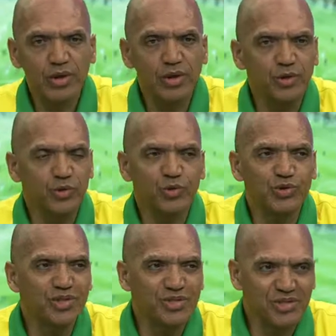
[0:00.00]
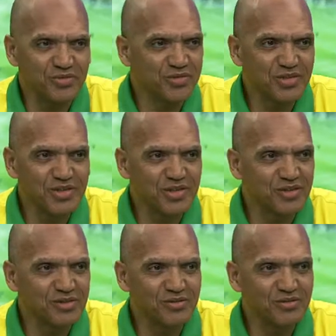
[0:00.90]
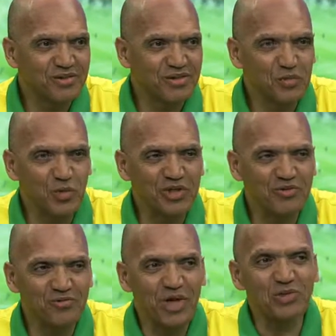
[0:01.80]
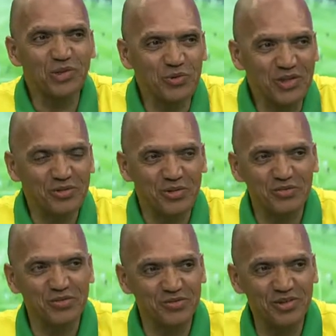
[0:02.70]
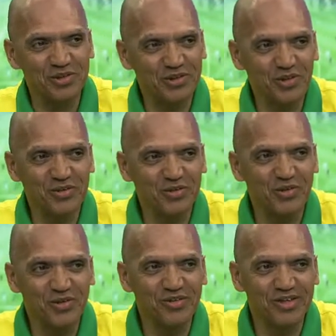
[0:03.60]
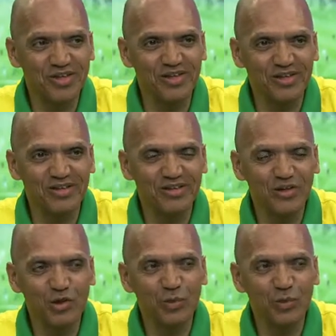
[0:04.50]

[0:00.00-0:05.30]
Uh, you could see the difference in uh, when Rivaldo went off the field on, on, on